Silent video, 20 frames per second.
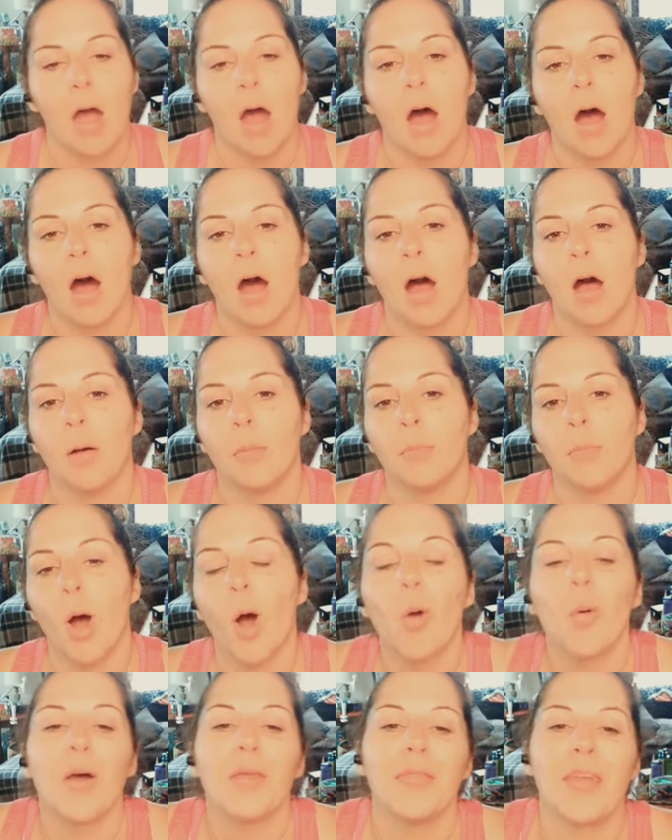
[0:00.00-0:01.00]
Um,
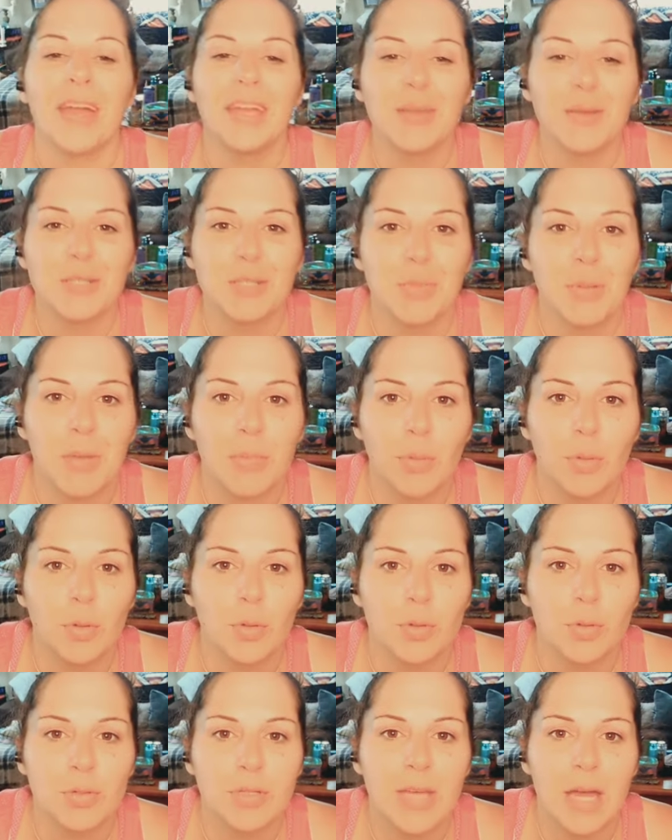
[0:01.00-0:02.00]
oh, and thank you to people
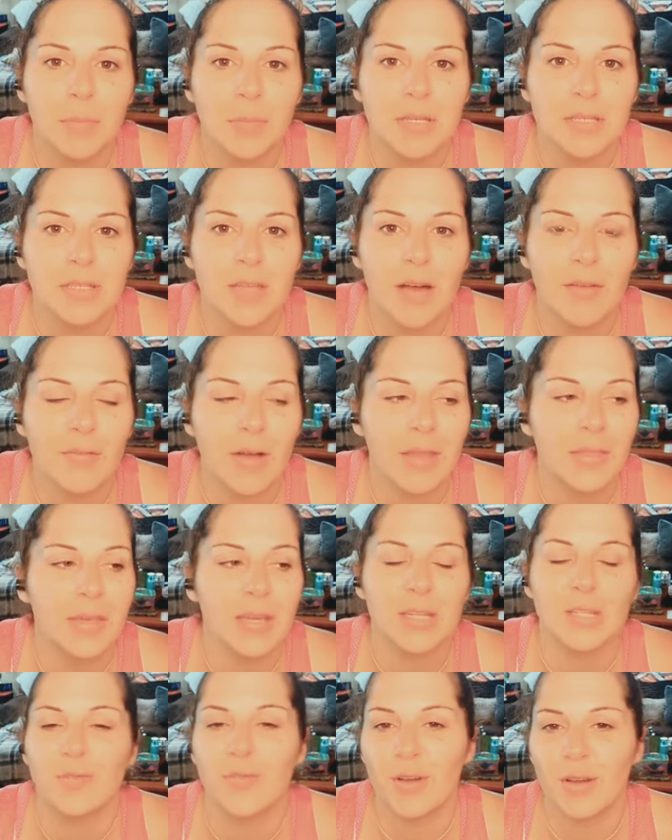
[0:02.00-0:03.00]
who do send me stuff. I think
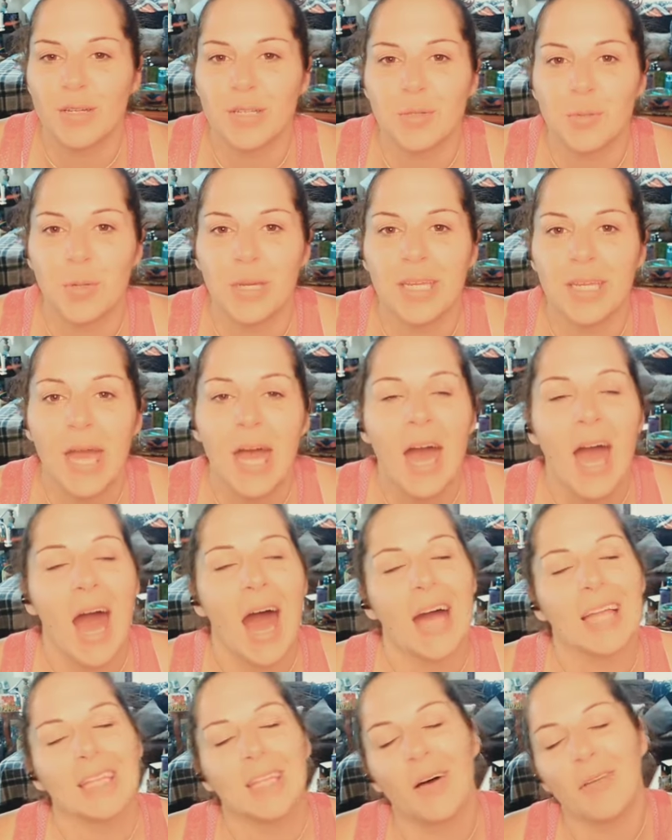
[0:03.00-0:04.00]
it's very sweet.
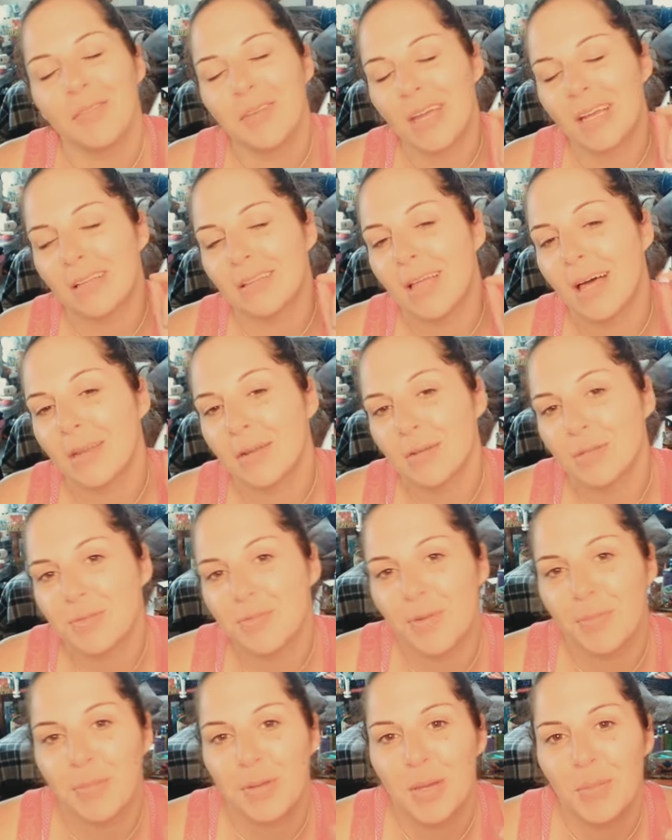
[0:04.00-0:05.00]
I love getting letters
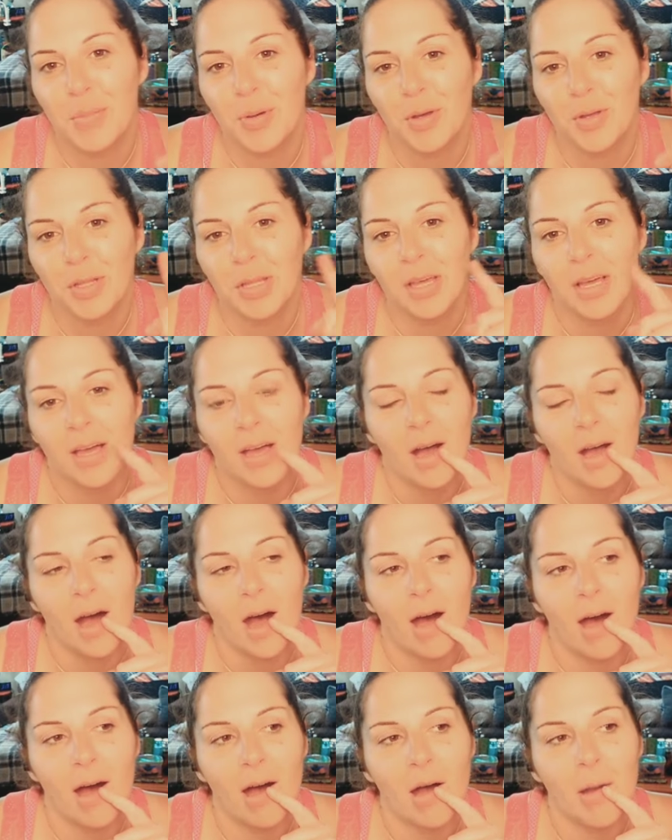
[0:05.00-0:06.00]
from people.
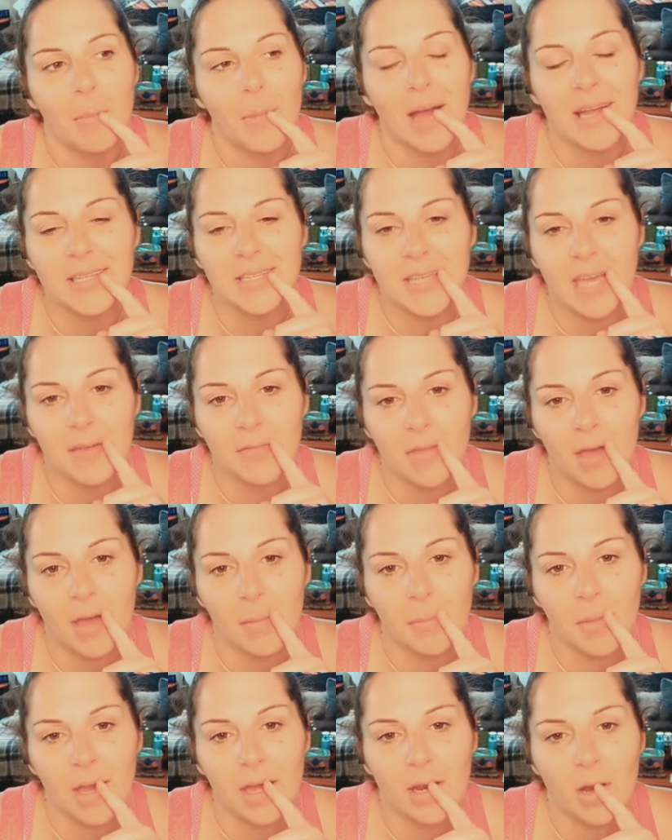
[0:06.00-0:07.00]
Um, I save them,
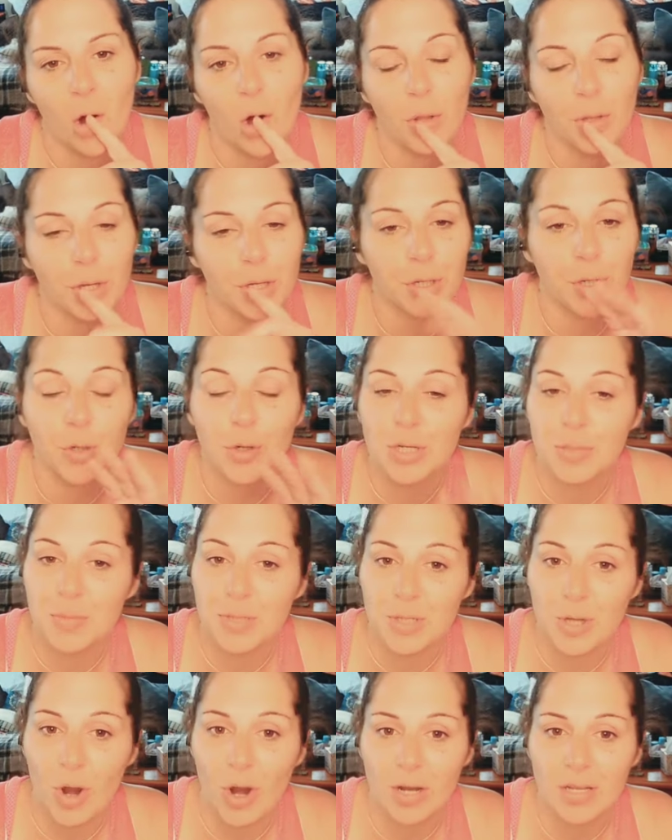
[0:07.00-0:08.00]
and all the
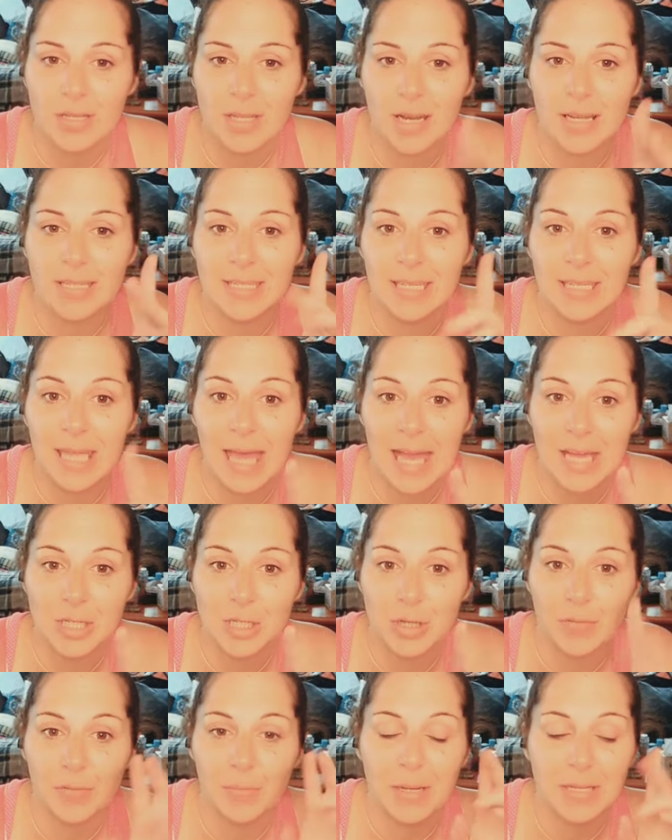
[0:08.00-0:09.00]
Christmas cards that I did last
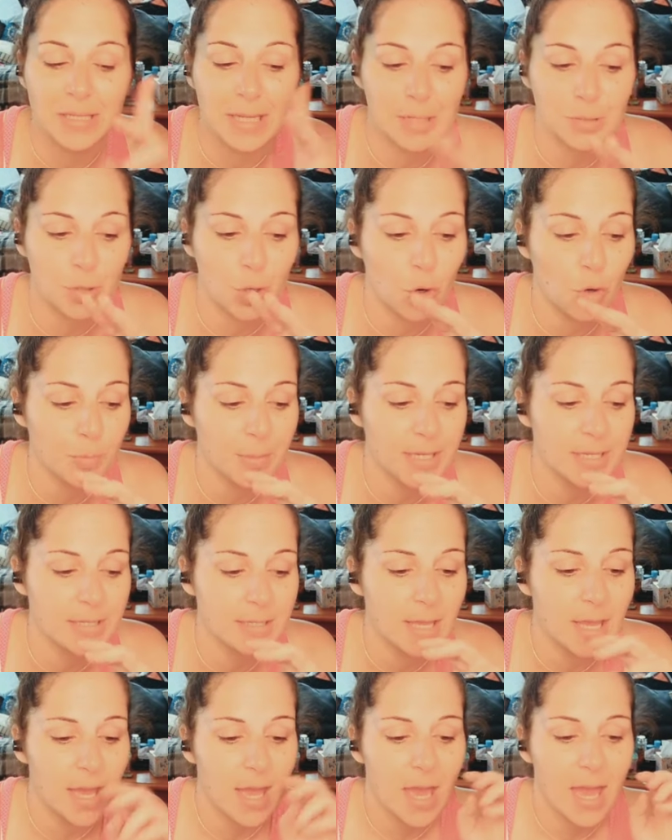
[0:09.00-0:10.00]
year for my denture
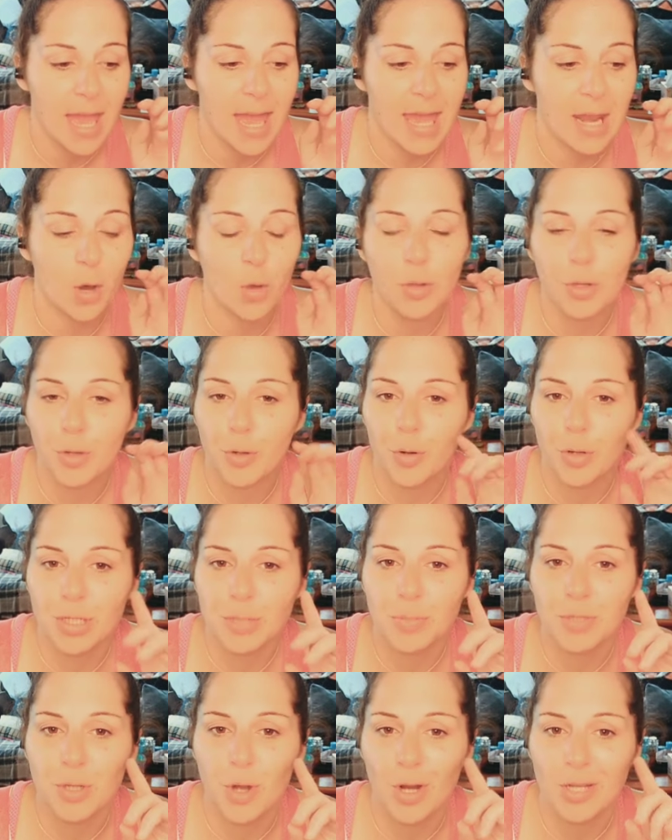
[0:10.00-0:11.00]
homies, and all the
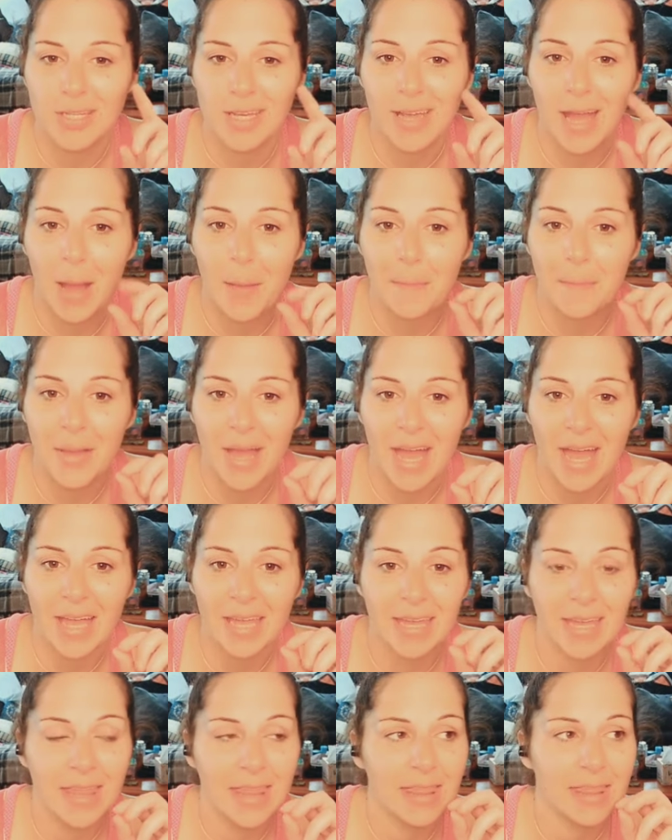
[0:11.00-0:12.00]
Christmas cards I got back.
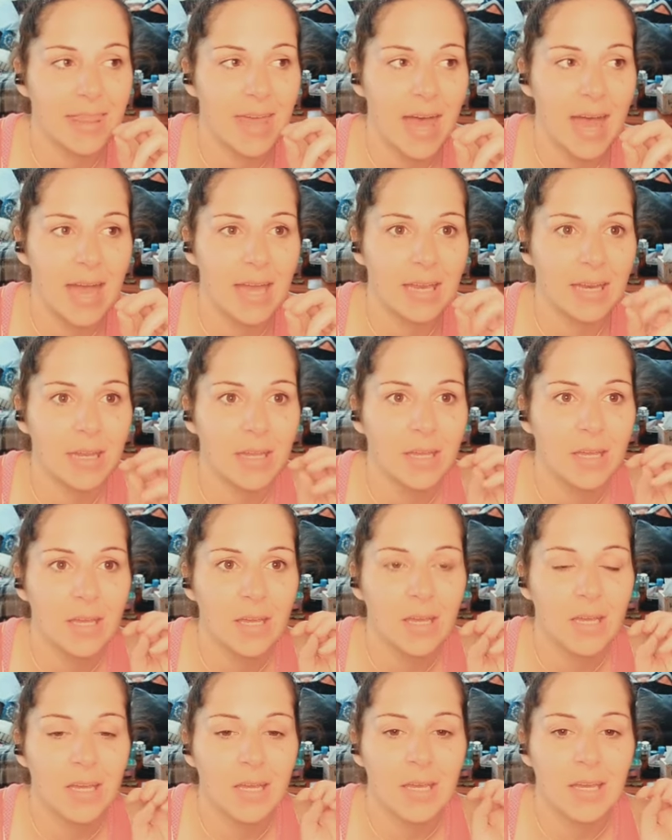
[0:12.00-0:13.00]
That
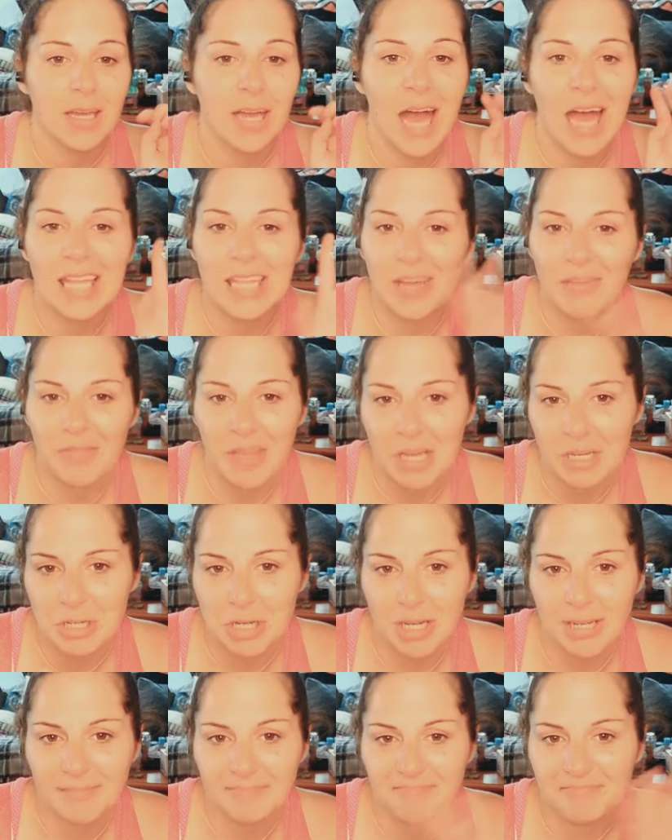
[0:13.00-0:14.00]
I love that
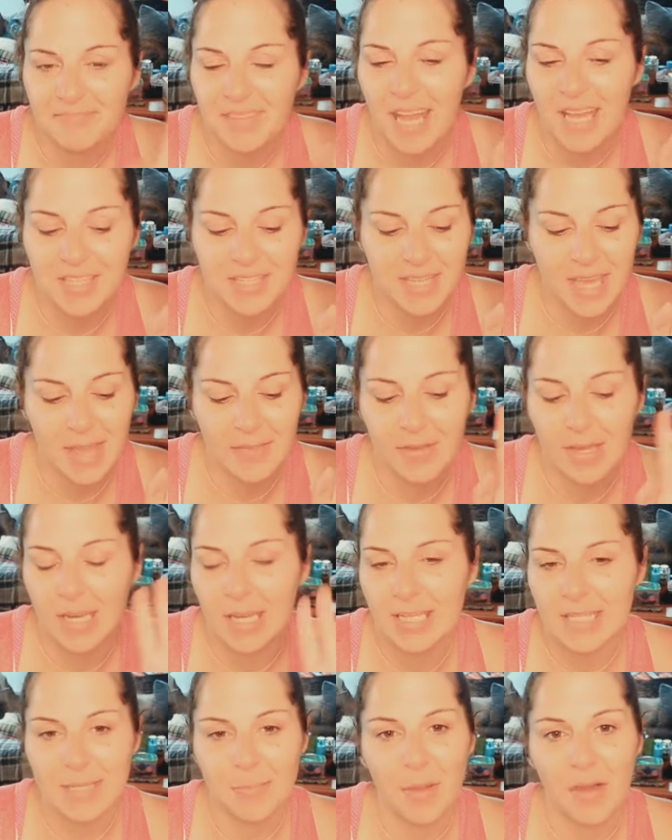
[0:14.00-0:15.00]
shit. I save it.
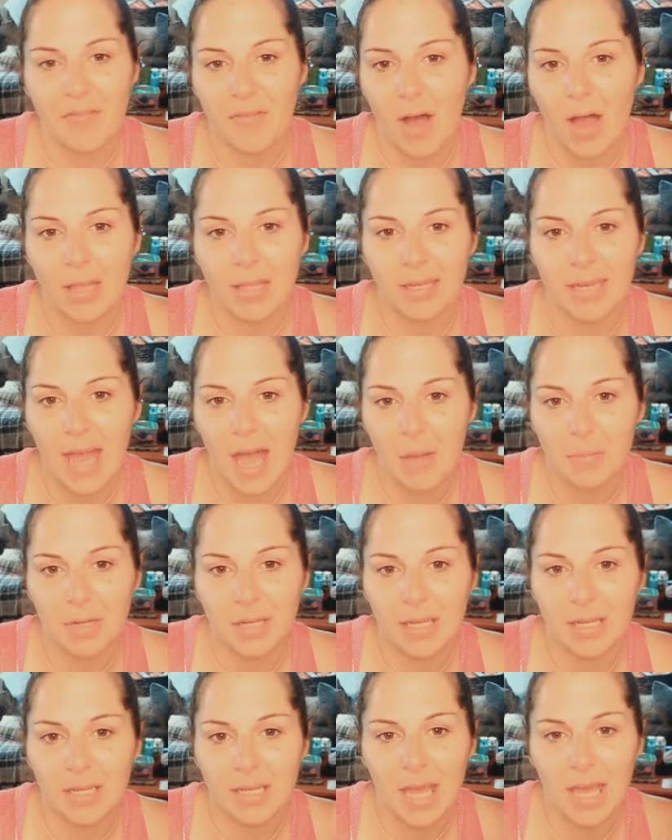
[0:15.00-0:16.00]
It's in my filing
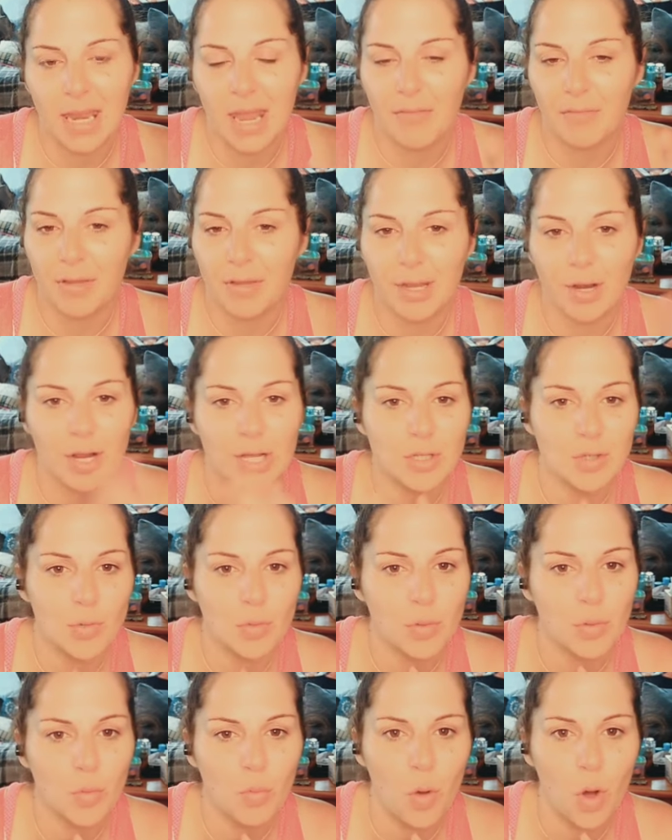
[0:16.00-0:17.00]
cabinet, and every year I do a
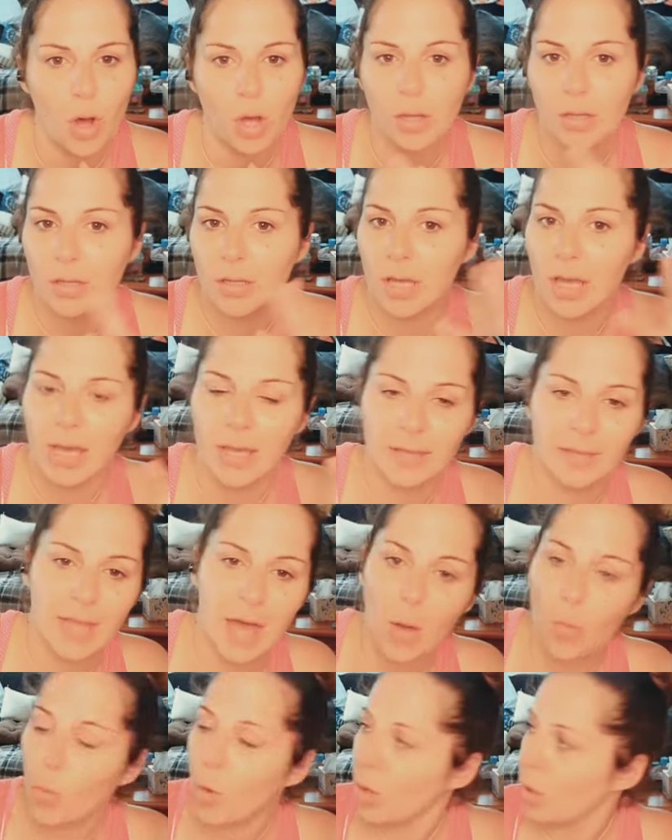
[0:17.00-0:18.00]
new wall and
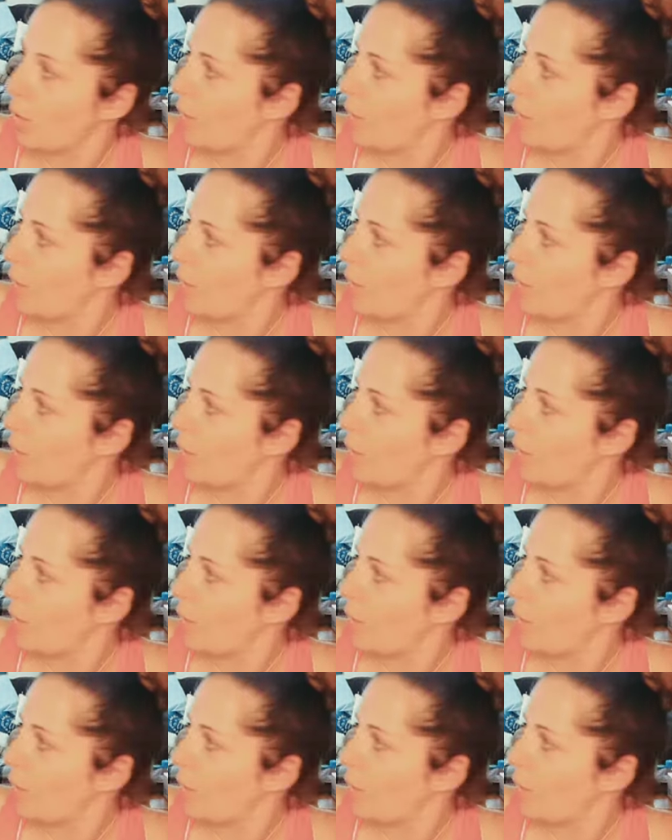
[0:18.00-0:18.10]
that wall